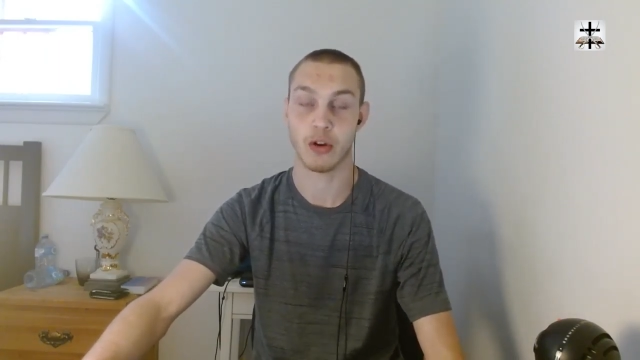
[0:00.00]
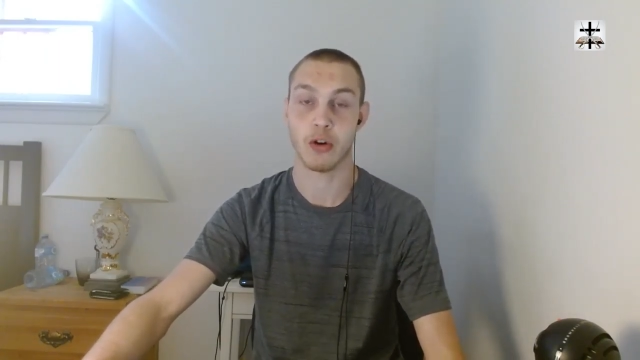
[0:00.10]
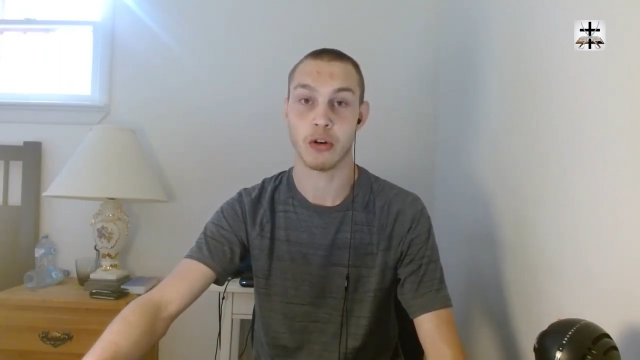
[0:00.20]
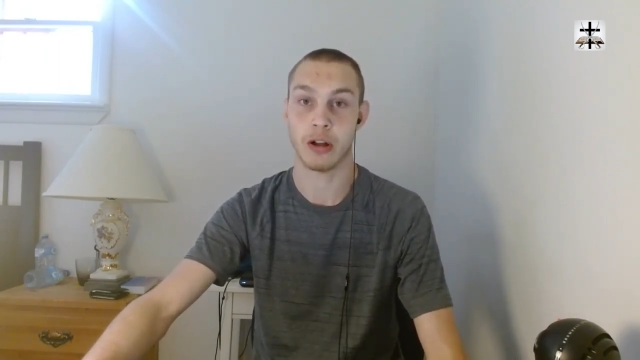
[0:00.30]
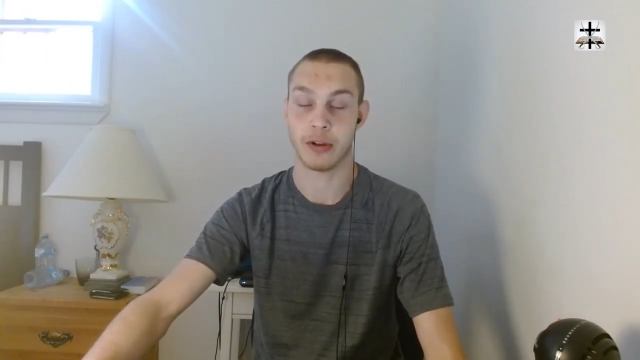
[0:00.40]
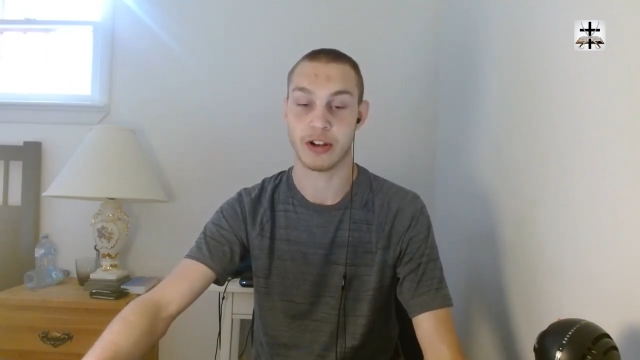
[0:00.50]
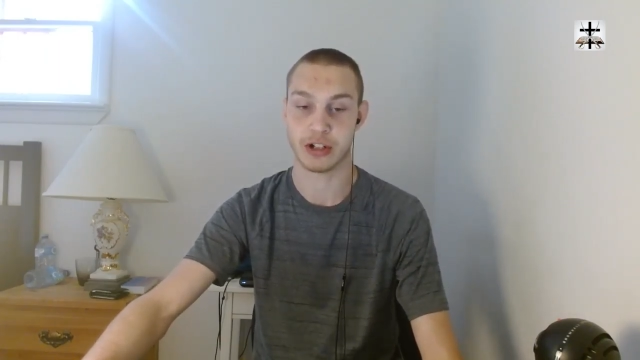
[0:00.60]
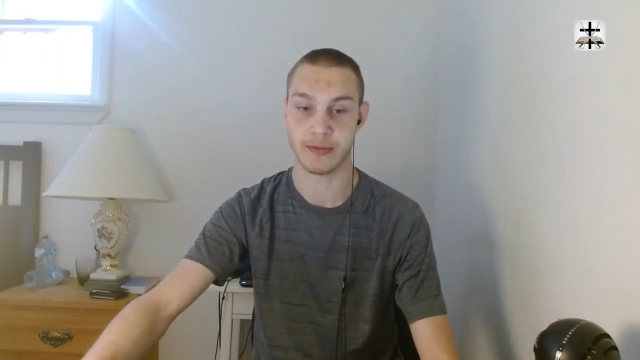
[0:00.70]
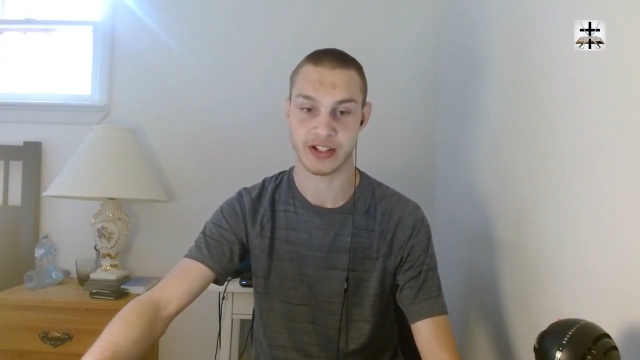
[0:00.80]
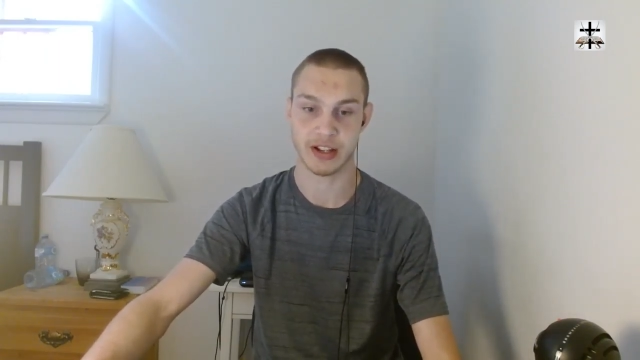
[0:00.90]
whole other
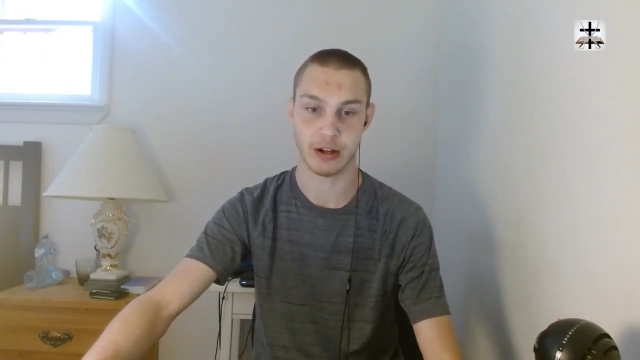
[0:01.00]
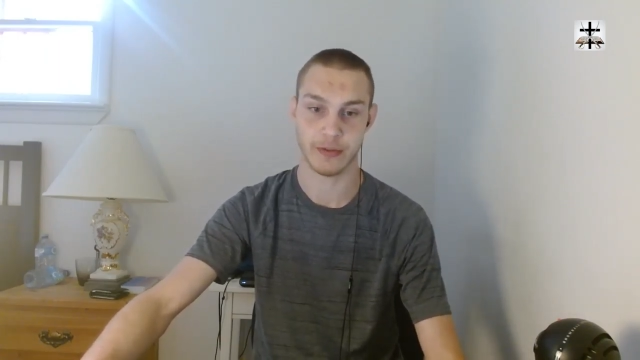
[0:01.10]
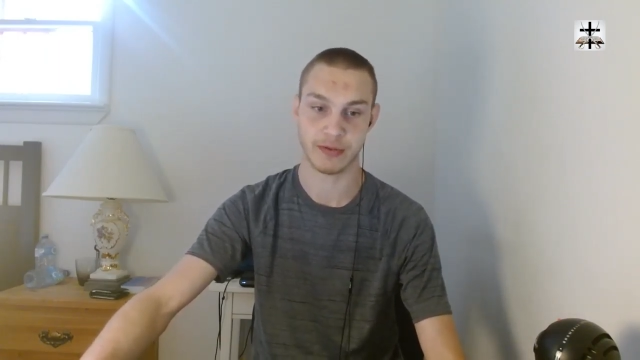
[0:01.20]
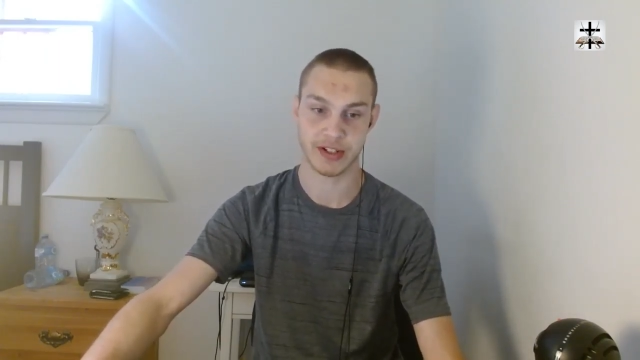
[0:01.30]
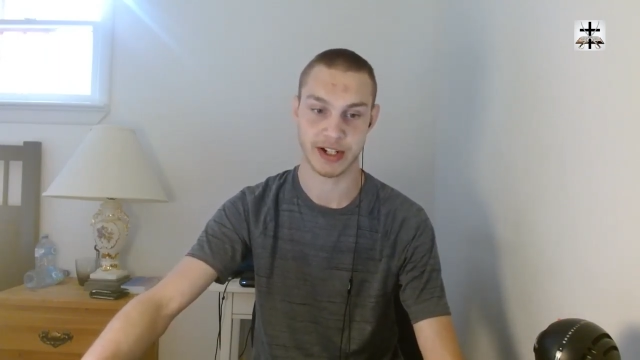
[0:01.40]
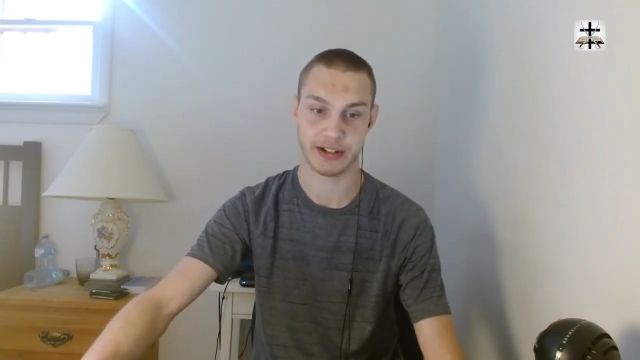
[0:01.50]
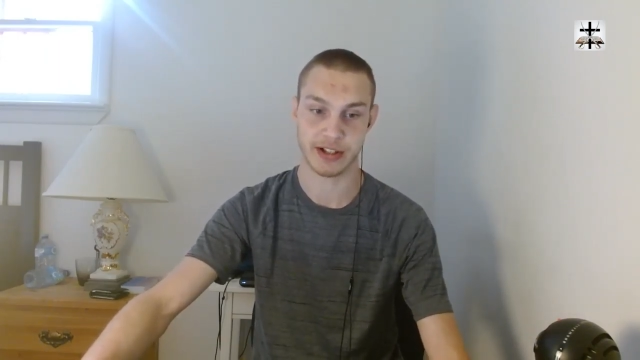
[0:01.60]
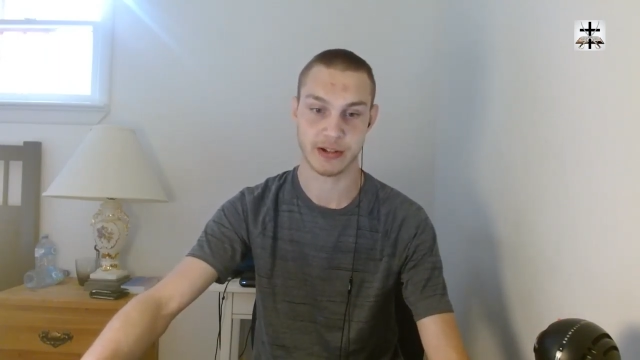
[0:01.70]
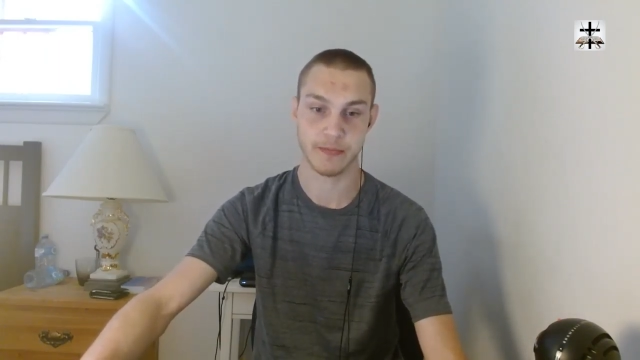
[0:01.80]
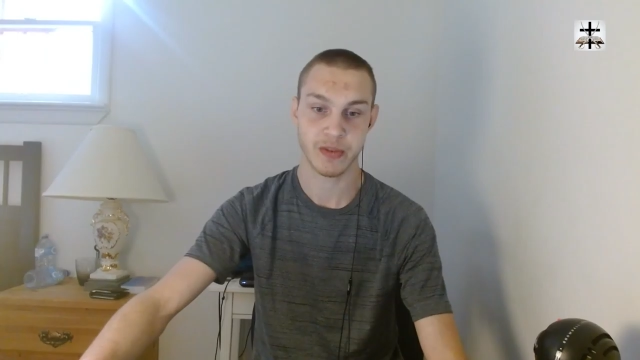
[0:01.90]
issue of itself. It's
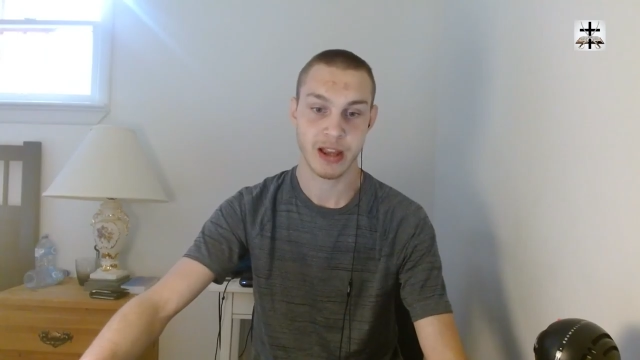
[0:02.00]
ridiculous.